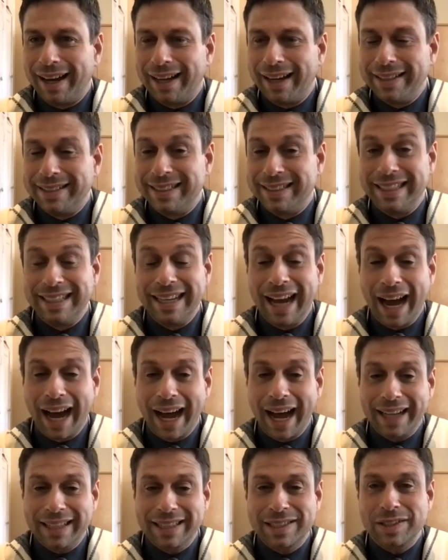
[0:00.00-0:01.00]
did
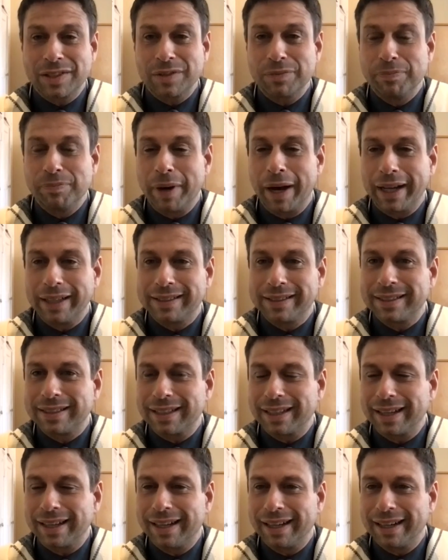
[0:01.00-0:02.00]
not, but
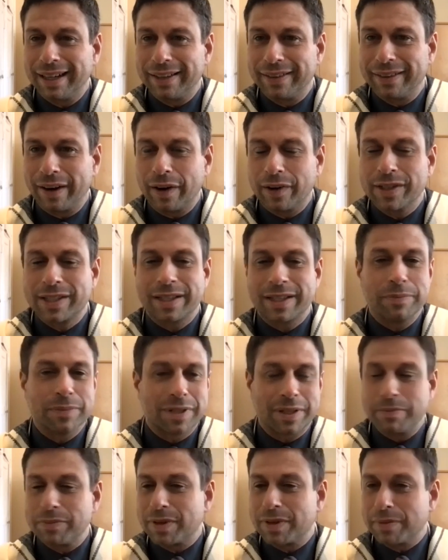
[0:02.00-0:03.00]
there are some
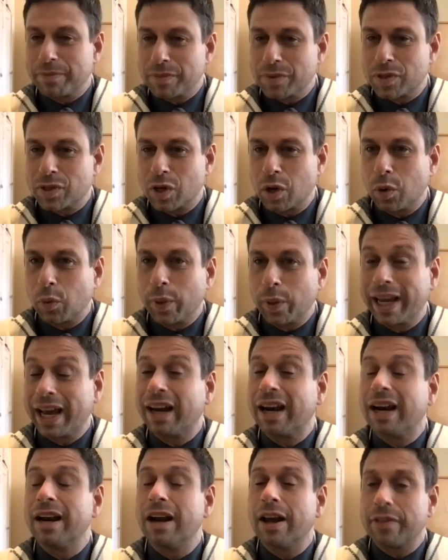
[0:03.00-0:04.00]
symptoms. So we got
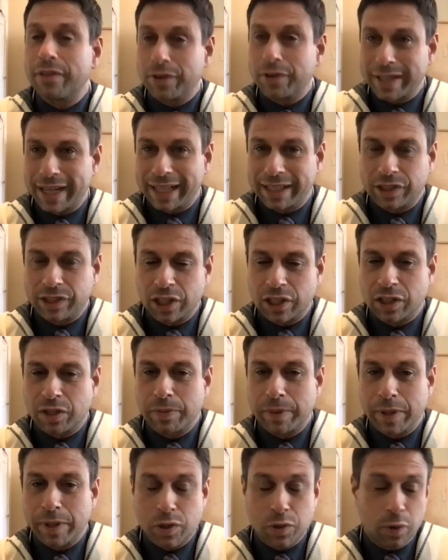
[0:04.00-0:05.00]
another test just to
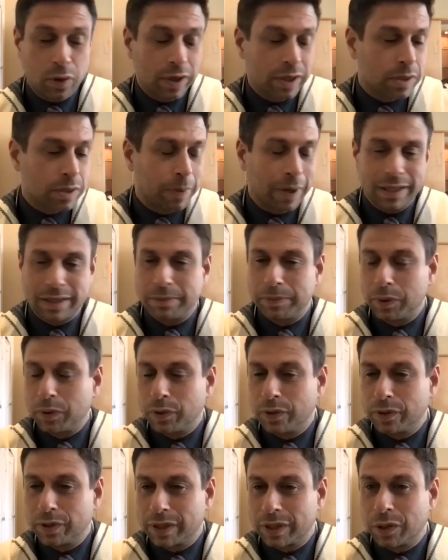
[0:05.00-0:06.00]
be sure. It's possible
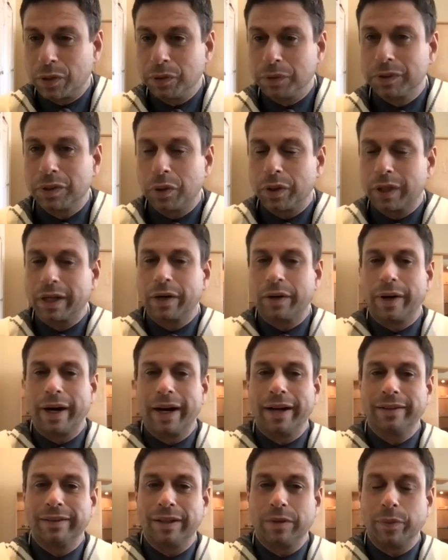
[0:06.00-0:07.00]
there's a cold going
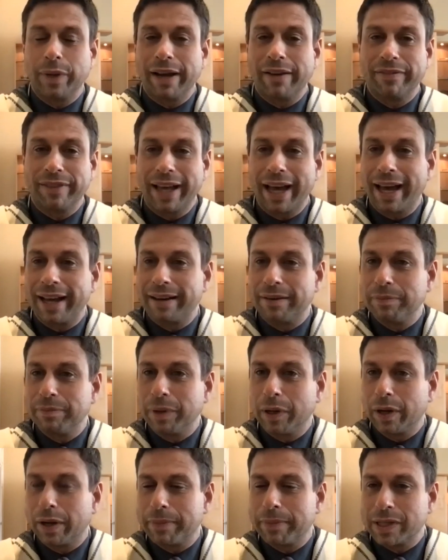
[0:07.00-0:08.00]
around, and we have that, and
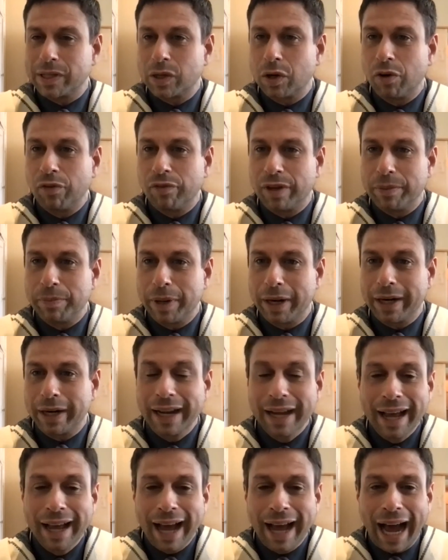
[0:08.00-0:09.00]
Miriam has COVID. But
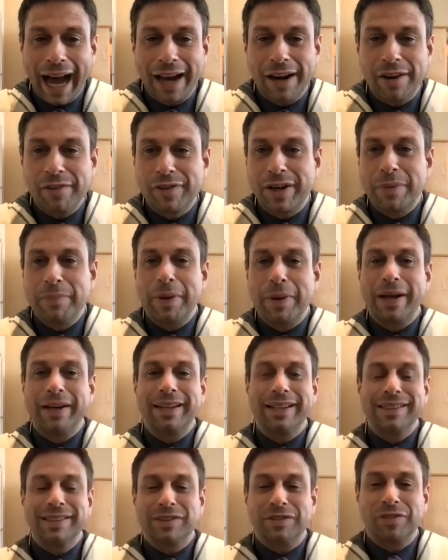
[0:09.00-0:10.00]
out of an
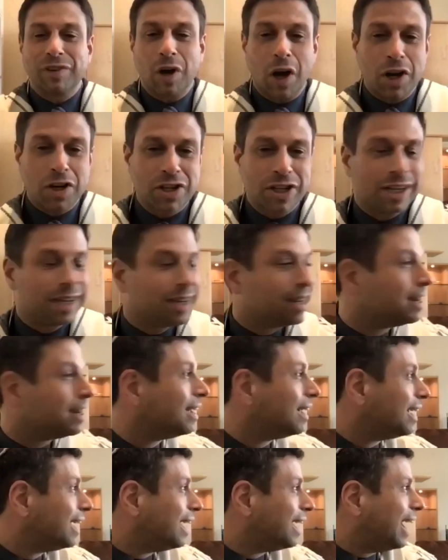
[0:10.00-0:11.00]
abundance of caution,
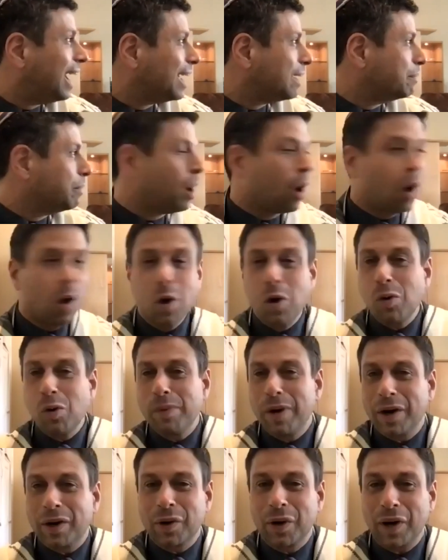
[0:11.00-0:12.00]
I am home
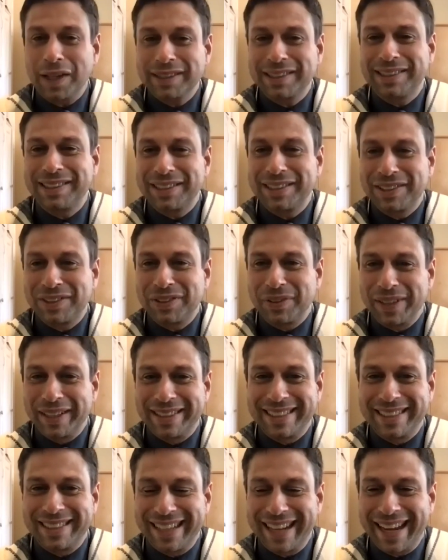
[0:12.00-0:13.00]
across the street
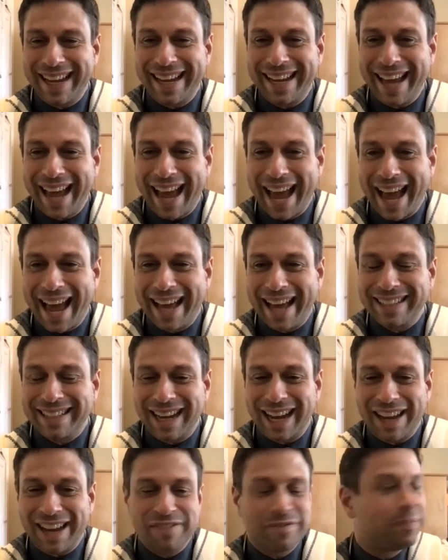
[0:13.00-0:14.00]
today, and
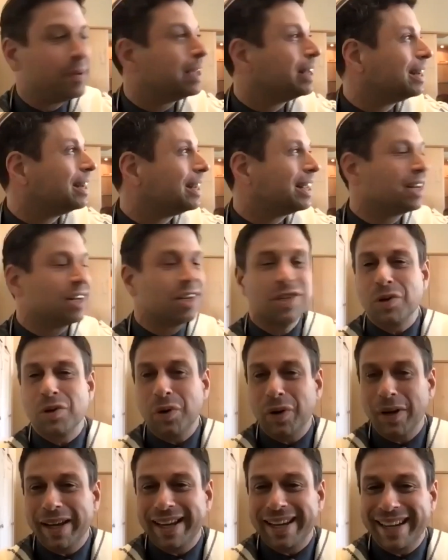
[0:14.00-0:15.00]
I've been
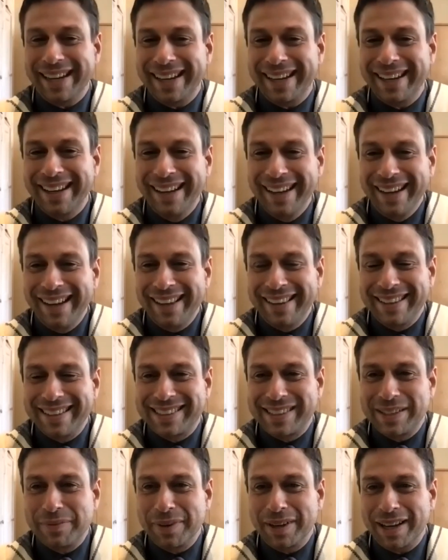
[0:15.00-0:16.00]
enjoying the
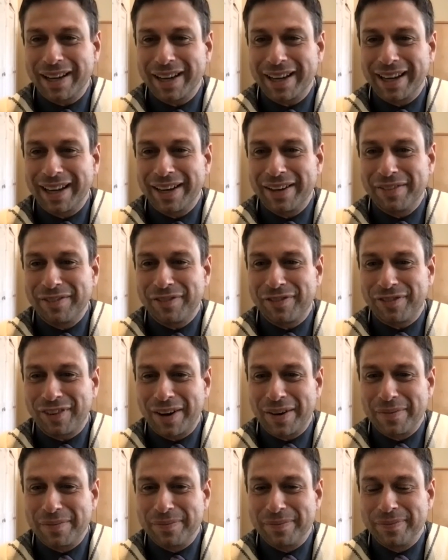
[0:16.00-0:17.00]
simcha
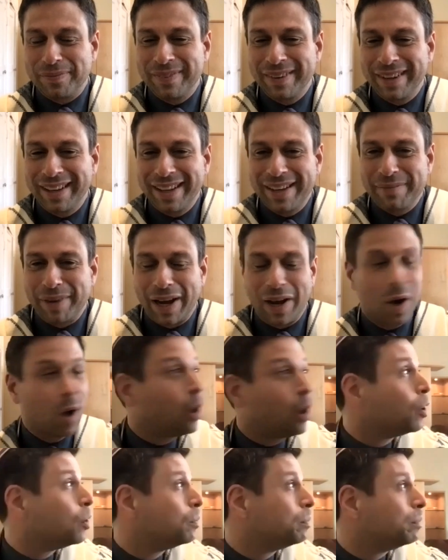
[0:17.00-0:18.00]
from my
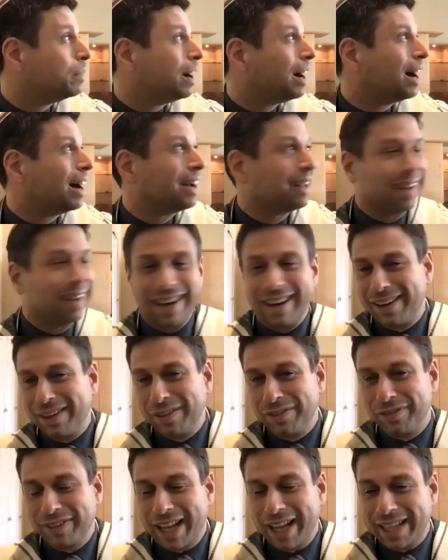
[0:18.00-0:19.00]
home on our
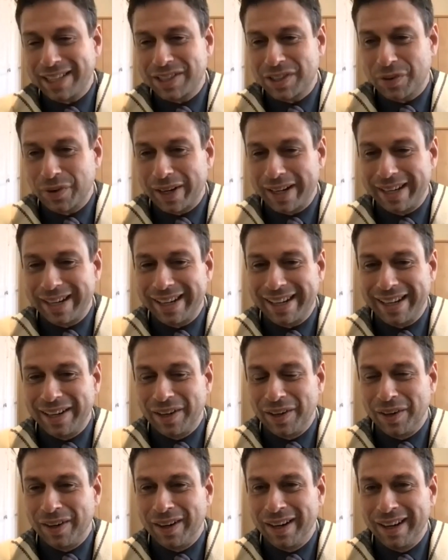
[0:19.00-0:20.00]
flat screen
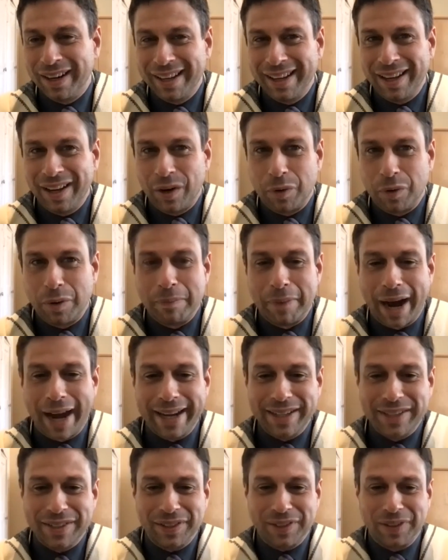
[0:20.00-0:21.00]
here, a
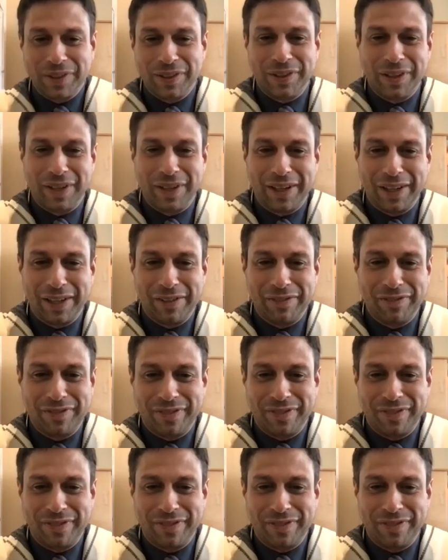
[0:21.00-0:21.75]
reminder of